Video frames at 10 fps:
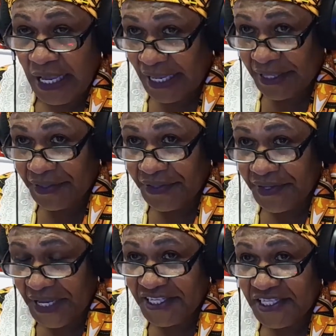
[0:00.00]
And
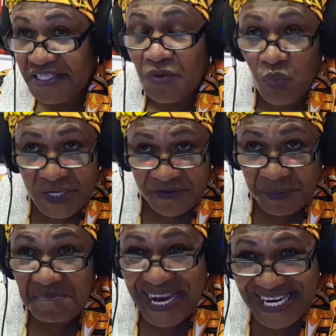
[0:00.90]
that's one of the
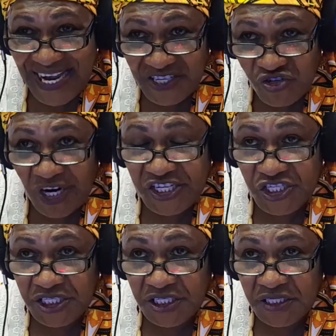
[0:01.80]
main
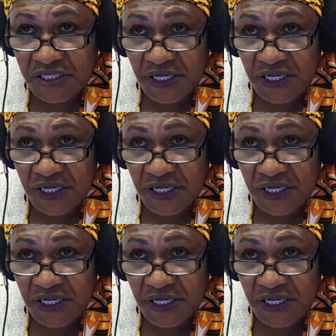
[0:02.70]
attraction